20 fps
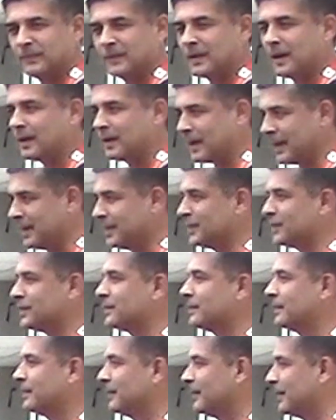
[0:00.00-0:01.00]

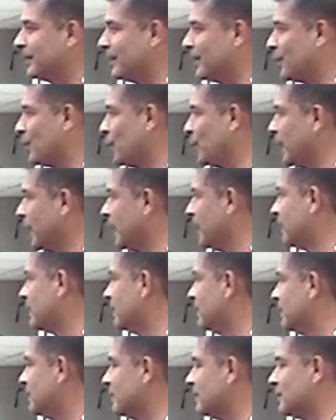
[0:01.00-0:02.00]
Arise,
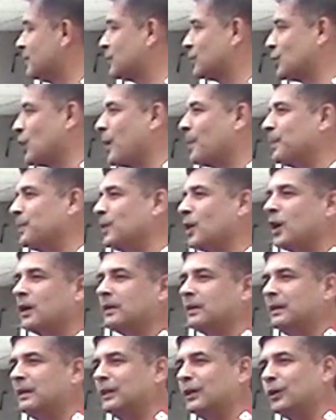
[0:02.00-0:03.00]
awake, stop
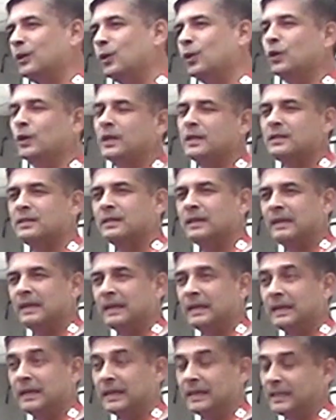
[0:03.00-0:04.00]
not till the goal is
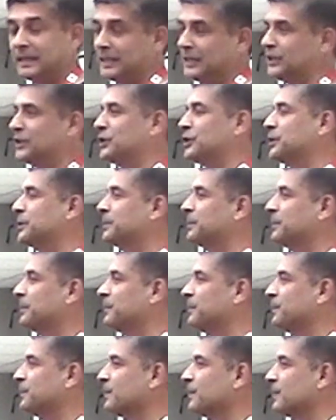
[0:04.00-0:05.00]
reached.
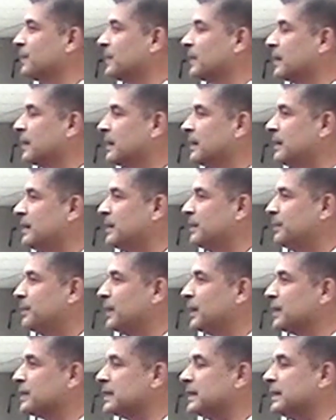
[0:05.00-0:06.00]

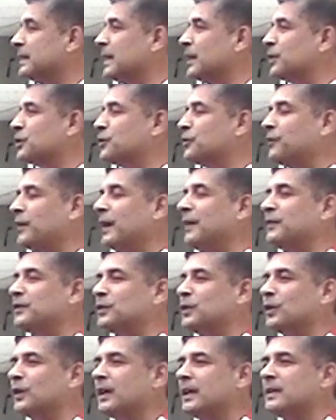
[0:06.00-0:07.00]
Because in those 5
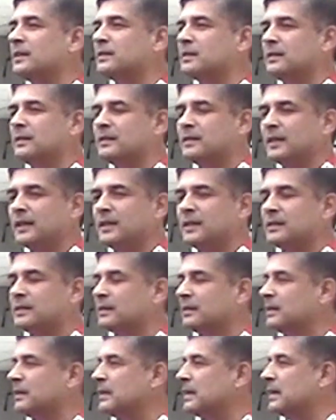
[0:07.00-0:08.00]
shlokas it
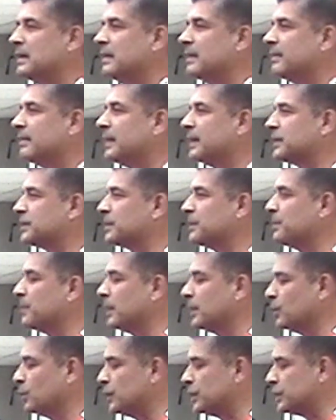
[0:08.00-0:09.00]
says that
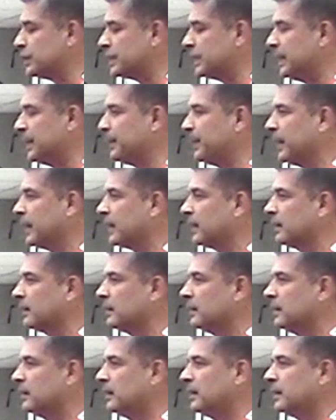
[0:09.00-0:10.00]
somebody who is sleeping,
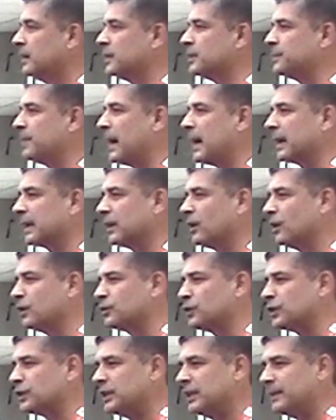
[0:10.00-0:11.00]
his bhagya
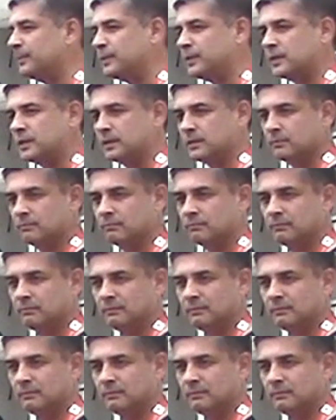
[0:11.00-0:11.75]
also sleeps.